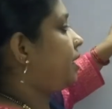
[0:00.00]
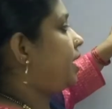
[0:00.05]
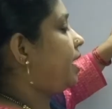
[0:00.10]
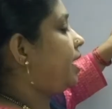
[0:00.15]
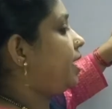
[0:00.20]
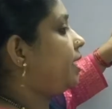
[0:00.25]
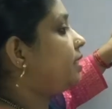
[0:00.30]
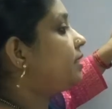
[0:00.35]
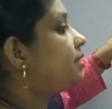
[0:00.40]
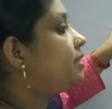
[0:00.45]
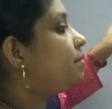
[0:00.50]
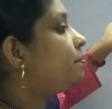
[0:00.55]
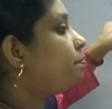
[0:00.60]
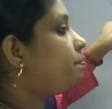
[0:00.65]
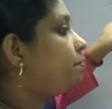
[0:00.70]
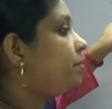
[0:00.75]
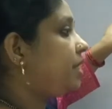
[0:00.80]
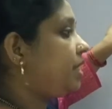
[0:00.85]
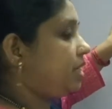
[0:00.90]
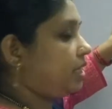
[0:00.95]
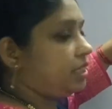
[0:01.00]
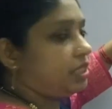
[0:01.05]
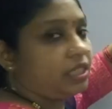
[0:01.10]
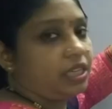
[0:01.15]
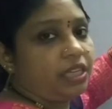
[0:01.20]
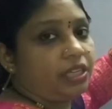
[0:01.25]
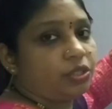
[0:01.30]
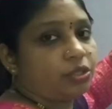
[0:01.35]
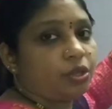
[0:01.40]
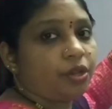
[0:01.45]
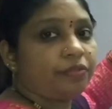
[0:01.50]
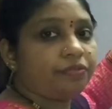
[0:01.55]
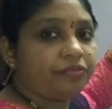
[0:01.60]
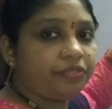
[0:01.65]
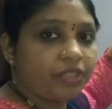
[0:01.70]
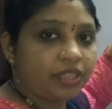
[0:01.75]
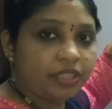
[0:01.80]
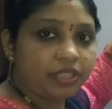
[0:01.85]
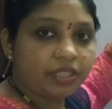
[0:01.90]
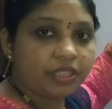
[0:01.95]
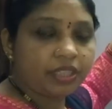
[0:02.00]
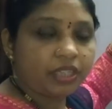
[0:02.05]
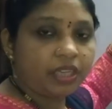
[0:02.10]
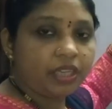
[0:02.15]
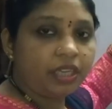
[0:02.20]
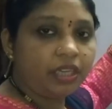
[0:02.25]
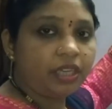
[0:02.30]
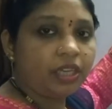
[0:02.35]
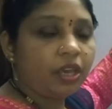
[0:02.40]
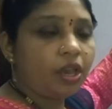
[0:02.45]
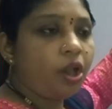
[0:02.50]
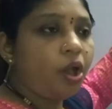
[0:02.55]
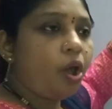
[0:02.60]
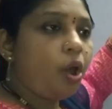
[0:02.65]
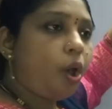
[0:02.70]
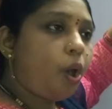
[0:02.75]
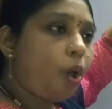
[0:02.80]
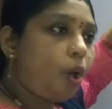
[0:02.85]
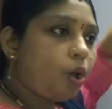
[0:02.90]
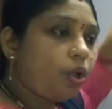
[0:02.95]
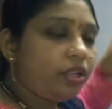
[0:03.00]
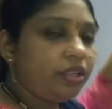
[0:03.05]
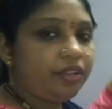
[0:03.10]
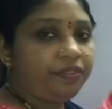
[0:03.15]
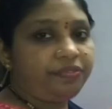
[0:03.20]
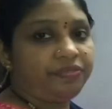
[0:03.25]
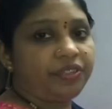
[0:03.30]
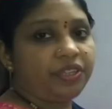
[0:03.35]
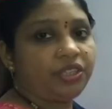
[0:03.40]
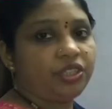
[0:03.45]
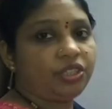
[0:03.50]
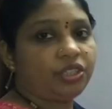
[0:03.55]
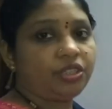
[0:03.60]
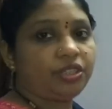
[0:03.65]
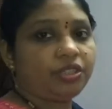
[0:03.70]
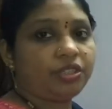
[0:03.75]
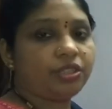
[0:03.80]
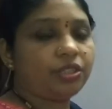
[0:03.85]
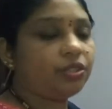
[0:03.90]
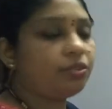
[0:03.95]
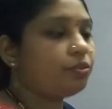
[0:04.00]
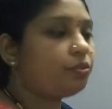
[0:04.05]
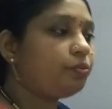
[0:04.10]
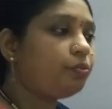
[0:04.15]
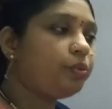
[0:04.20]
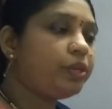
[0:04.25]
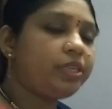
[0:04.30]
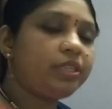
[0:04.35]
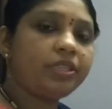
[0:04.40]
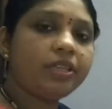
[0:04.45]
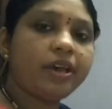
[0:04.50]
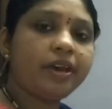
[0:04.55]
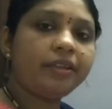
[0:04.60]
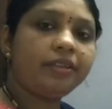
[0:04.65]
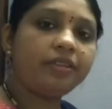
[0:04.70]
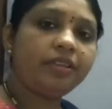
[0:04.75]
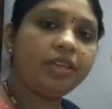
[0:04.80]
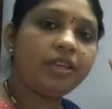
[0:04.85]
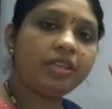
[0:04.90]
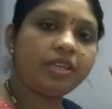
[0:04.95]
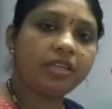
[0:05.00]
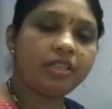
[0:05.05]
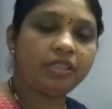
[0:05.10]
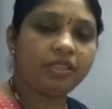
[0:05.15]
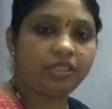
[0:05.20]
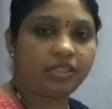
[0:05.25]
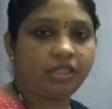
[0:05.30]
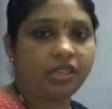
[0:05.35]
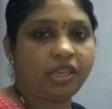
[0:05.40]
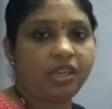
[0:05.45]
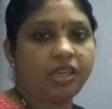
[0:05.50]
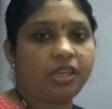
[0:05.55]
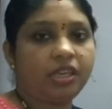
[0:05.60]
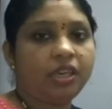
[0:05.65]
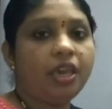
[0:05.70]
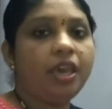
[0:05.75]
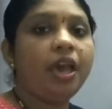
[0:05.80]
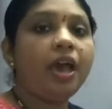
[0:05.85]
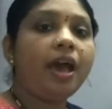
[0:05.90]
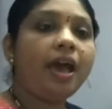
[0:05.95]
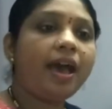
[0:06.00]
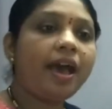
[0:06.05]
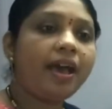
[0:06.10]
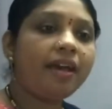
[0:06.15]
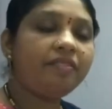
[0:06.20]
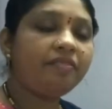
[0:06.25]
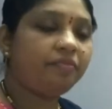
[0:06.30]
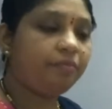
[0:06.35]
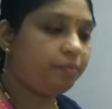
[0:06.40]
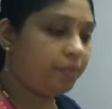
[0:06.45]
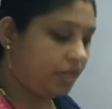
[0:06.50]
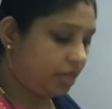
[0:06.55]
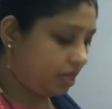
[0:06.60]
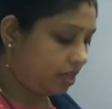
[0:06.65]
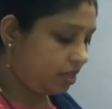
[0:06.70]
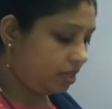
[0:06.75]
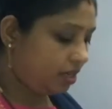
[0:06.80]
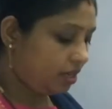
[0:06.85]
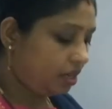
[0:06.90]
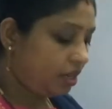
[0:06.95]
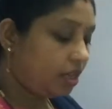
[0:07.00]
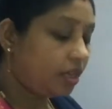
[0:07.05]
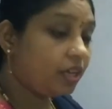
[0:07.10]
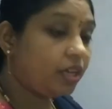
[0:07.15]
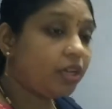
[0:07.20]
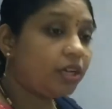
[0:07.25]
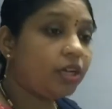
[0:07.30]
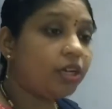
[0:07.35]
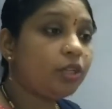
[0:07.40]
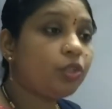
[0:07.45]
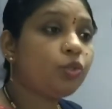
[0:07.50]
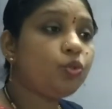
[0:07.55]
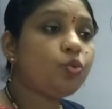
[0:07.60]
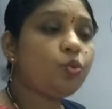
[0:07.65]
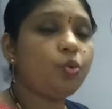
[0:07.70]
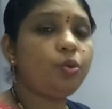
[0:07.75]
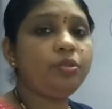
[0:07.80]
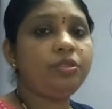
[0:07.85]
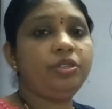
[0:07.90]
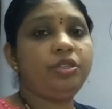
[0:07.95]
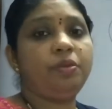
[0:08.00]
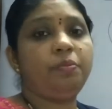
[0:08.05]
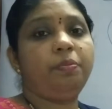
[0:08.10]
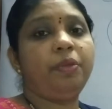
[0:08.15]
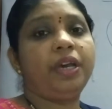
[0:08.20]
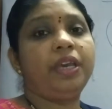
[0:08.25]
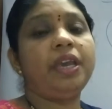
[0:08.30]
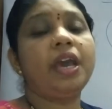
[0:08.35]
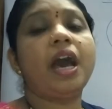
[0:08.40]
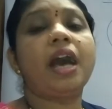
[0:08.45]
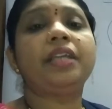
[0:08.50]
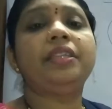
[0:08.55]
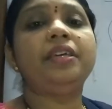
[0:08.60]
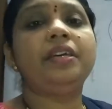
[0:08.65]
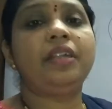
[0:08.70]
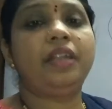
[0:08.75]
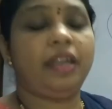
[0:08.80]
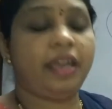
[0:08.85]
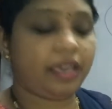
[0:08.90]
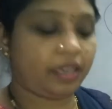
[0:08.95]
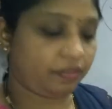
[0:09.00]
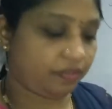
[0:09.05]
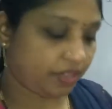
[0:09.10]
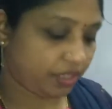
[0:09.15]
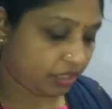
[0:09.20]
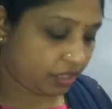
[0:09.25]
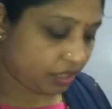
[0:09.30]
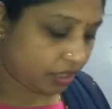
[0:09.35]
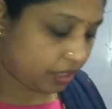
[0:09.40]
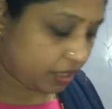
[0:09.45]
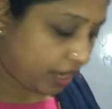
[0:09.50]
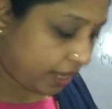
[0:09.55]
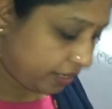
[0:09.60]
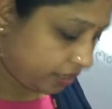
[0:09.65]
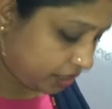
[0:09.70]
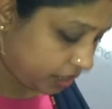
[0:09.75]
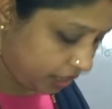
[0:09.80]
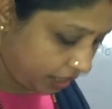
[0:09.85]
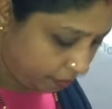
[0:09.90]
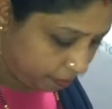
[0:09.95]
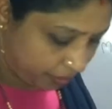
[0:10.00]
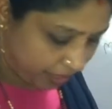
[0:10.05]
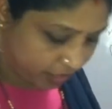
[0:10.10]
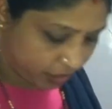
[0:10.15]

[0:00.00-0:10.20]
as the basics of this C, all the features which are there in C have been used by other languages like C++,